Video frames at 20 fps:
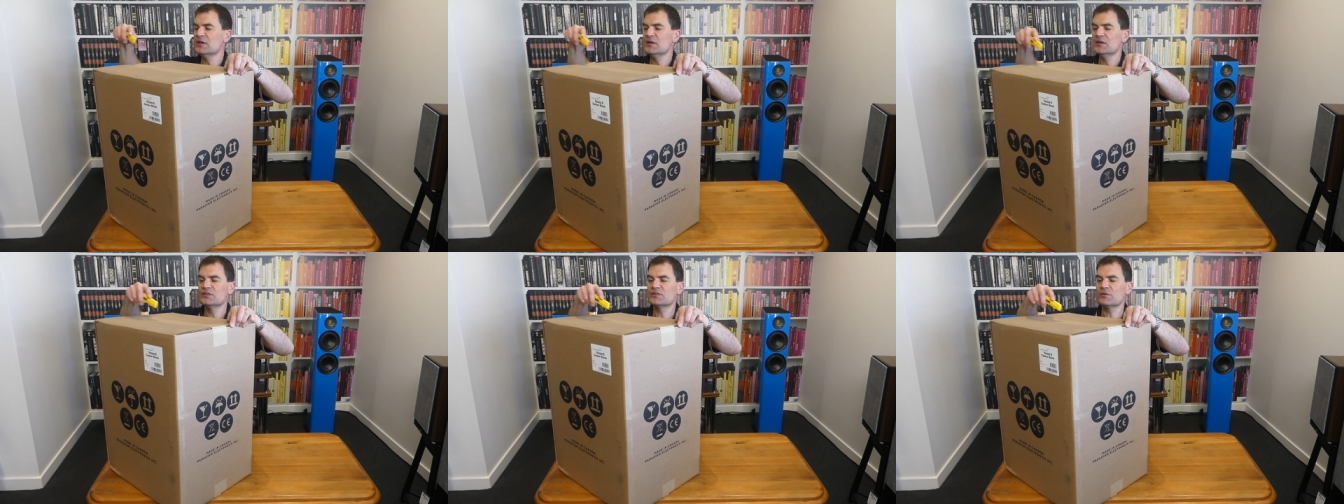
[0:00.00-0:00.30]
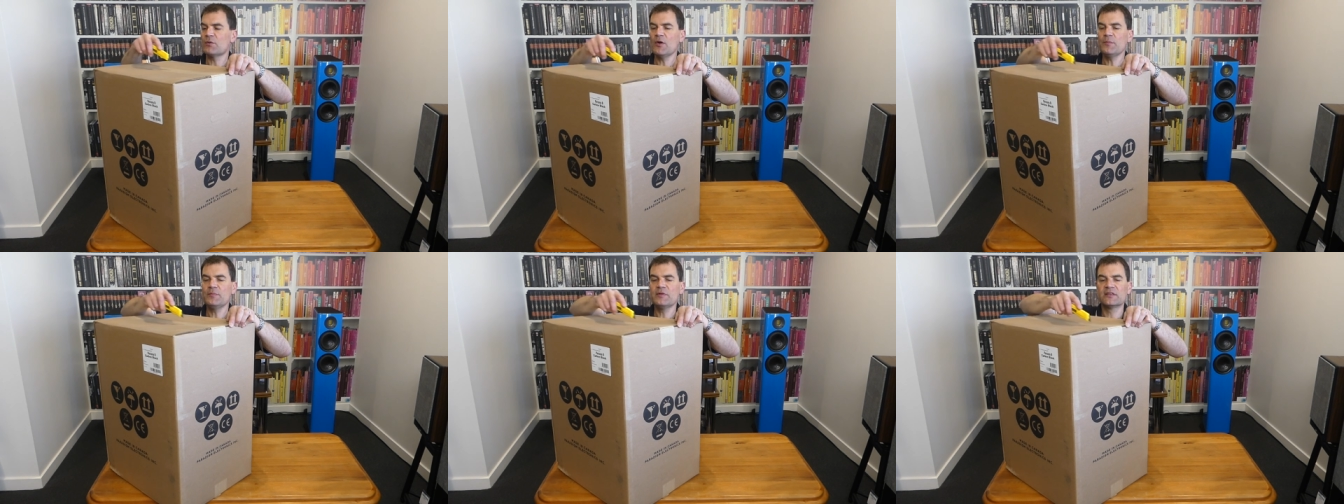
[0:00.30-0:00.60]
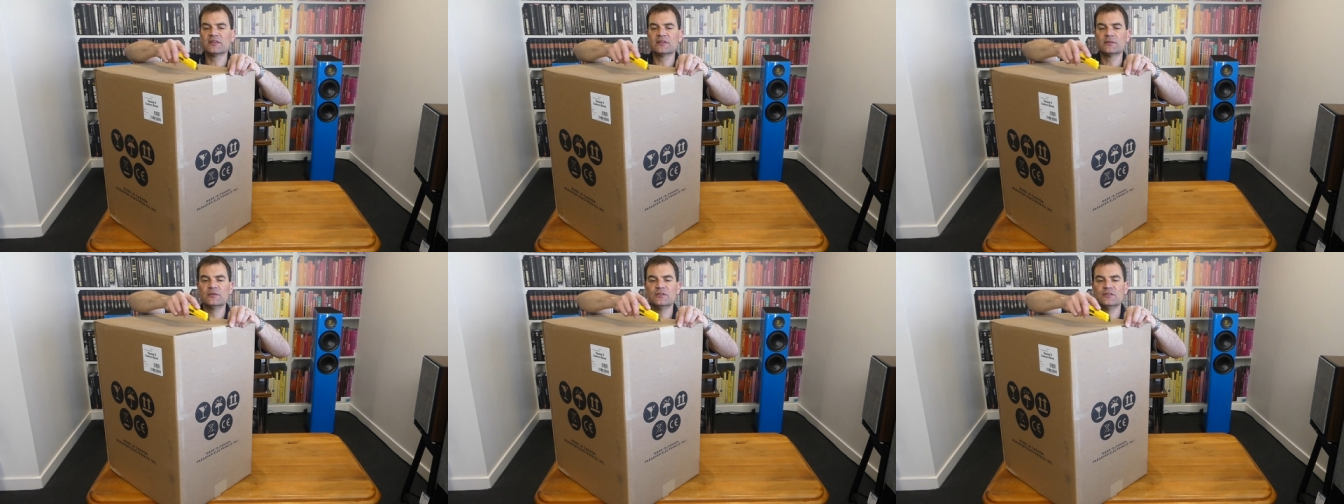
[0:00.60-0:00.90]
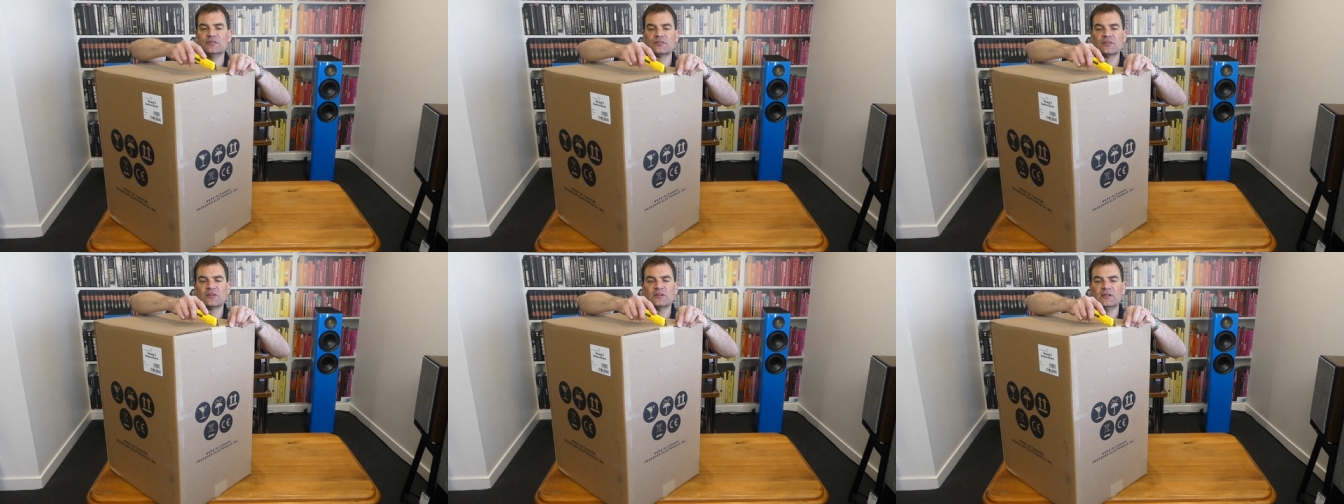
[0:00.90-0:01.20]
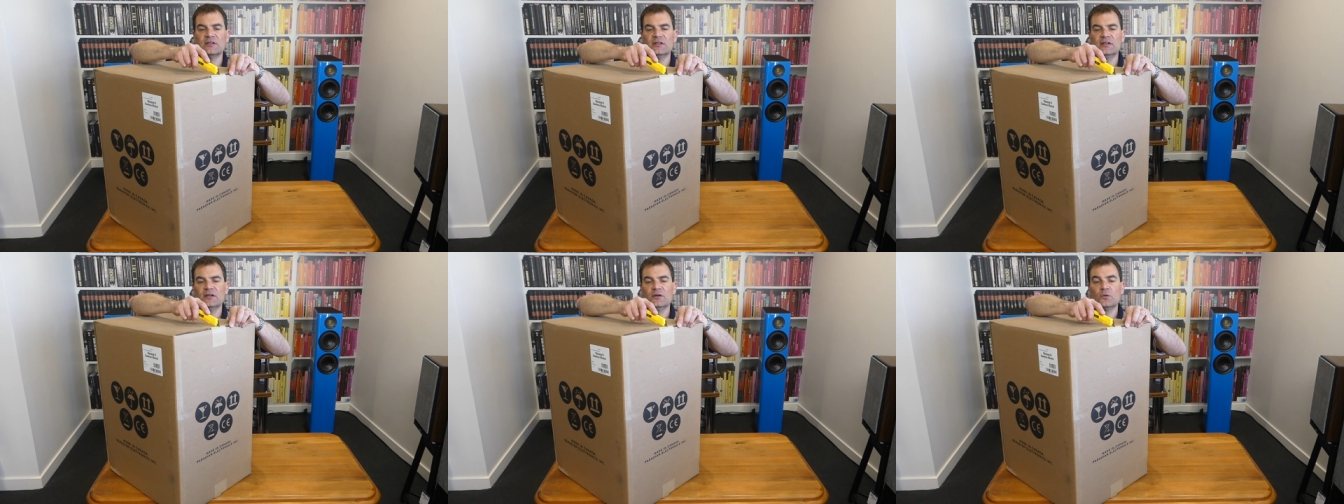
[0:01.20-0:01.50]
So opening them is,
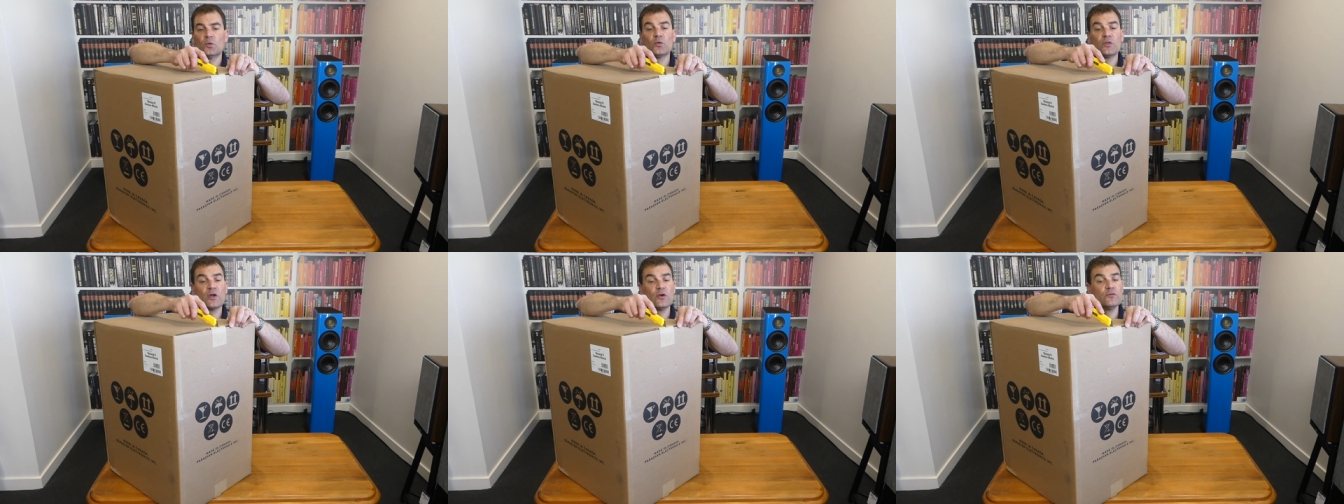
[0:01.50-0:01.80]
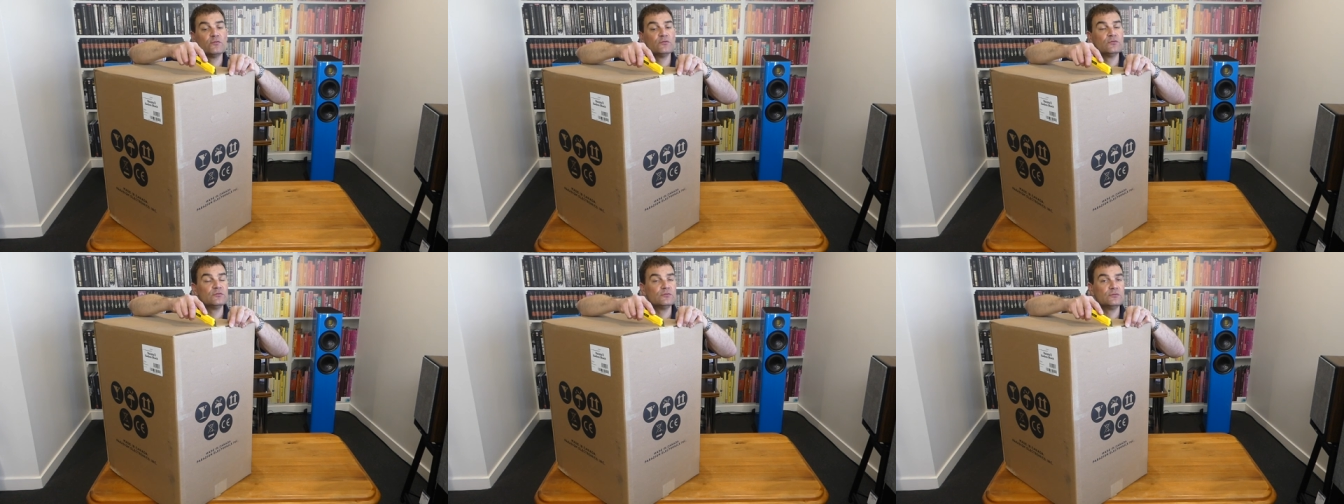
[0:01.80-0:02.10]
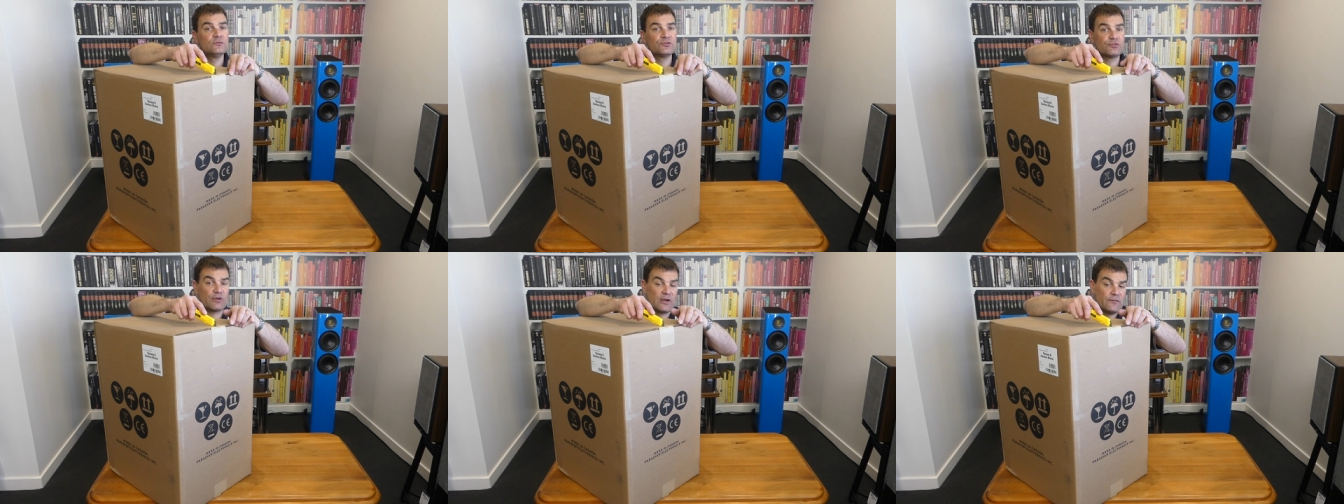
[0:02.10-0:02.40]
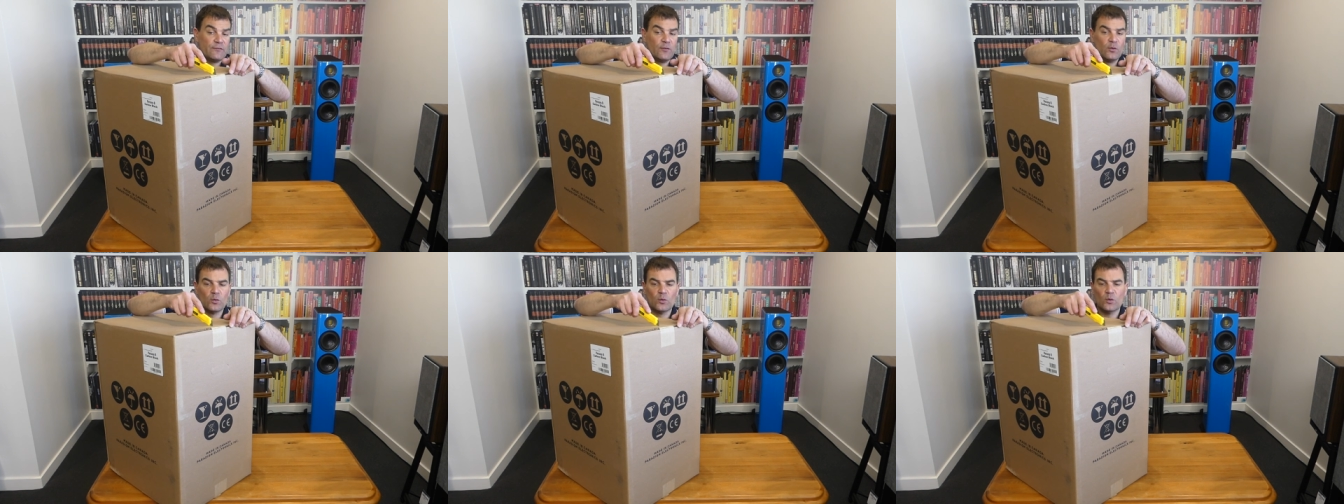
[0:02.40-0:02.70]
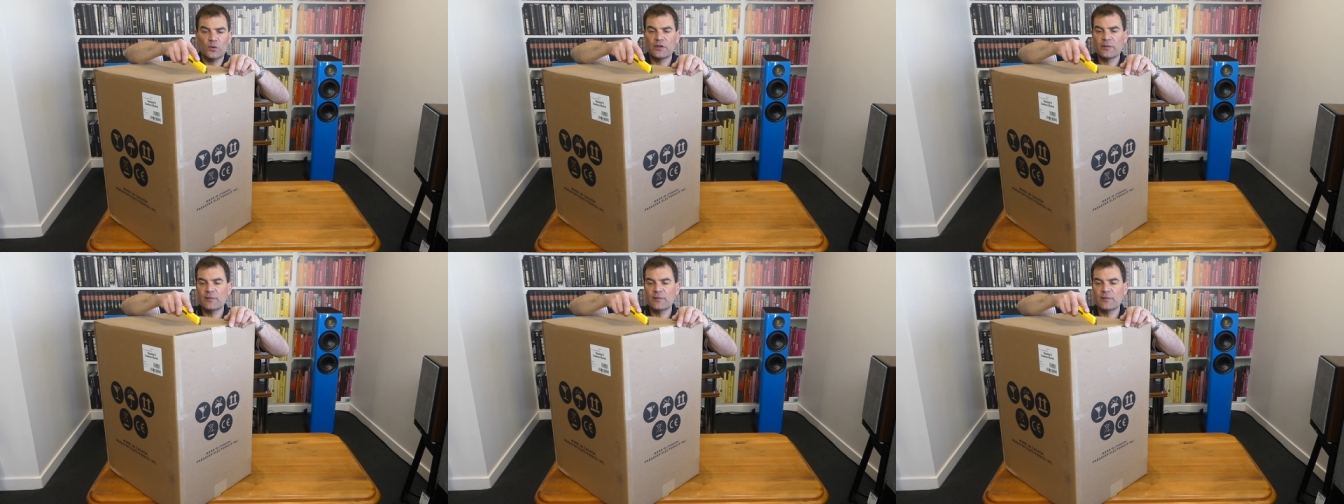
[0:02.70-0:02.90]
although straightforward,